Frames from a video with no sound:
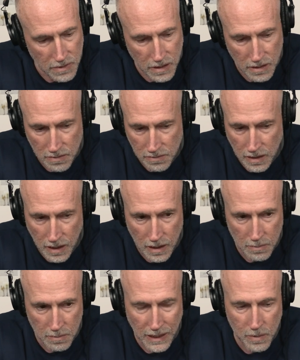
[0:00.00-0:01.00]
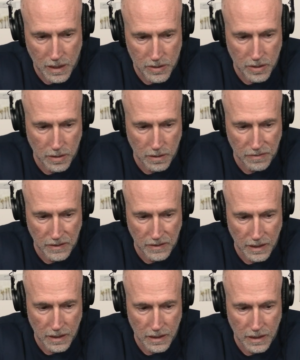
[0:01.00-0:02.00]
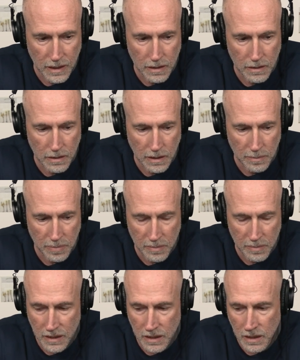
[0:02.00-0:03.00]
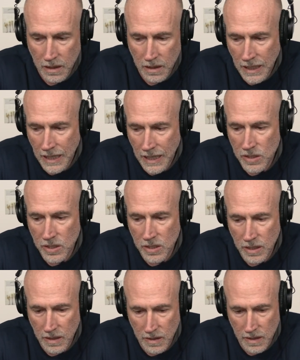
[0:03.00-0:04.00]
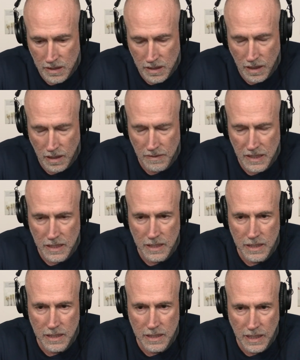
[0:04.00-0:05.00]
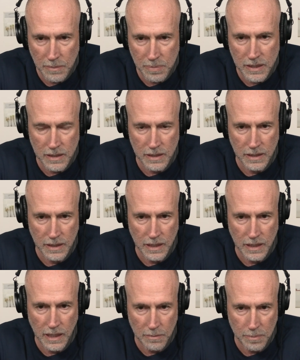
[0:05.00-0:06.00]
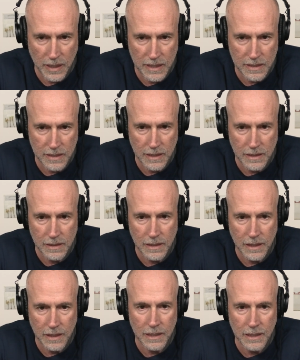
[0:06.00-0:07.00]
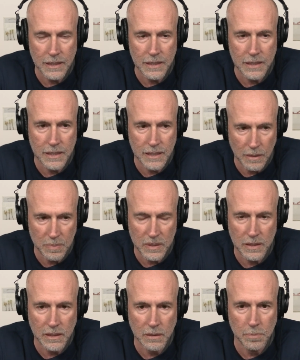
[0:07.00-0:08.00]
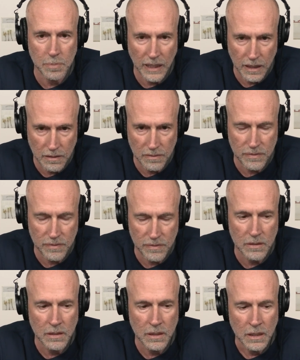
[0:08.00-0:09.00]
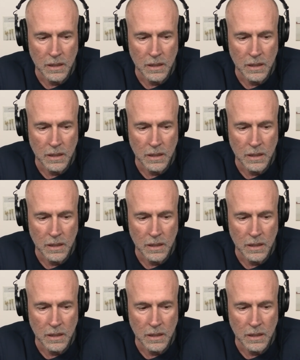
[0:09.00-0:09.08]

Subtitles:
not on my watch, girlfriend. And he implemented a series of exceptionally unprecedented and exceptionally painful